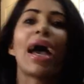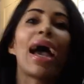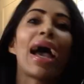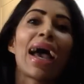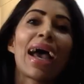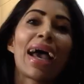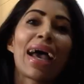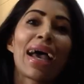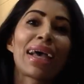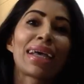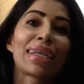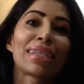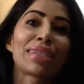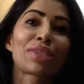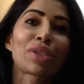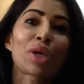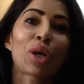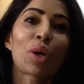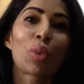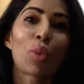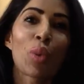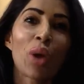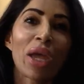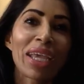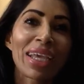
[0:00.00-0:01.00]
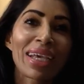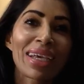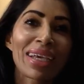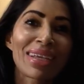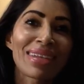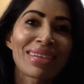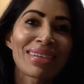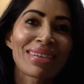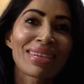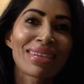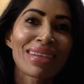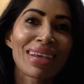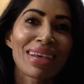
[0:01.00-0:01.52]
and
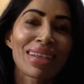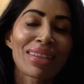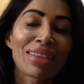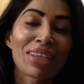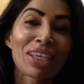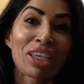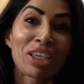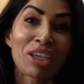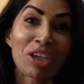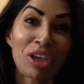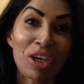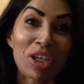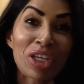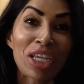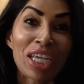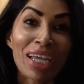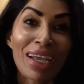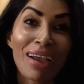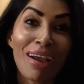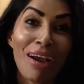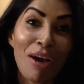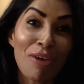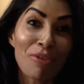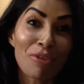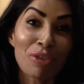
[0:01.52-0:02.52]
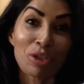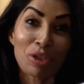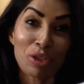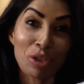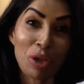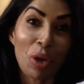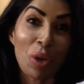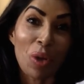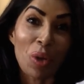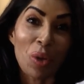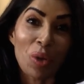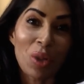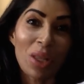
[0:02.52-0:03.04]
awaken the yearning of the
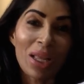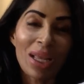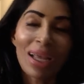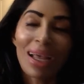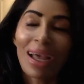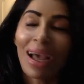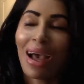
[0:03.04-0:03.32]
soul.